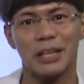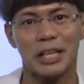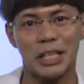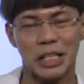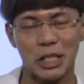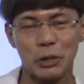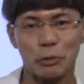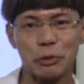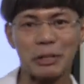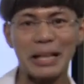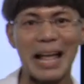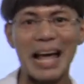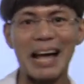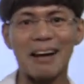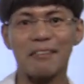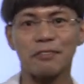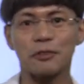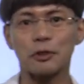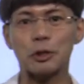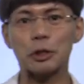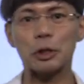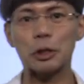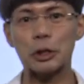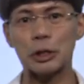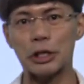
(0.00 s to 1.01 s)
you will have
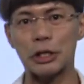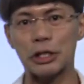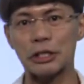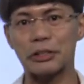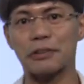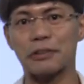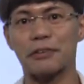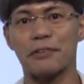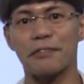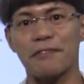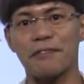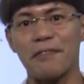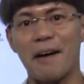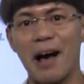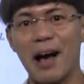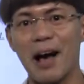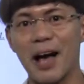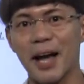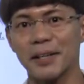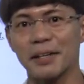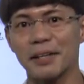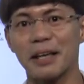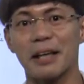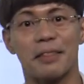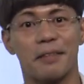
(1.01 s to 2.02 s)
to learn to
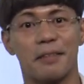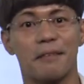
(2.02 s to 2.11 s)
find